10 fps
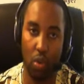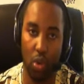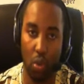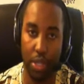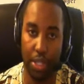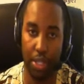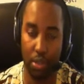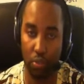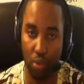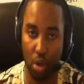going
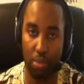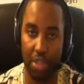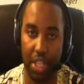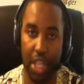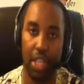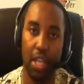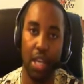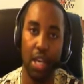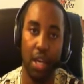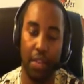to Rome thing,
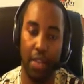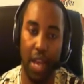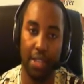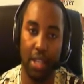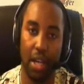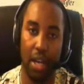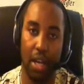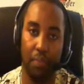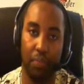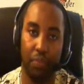
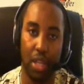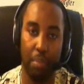that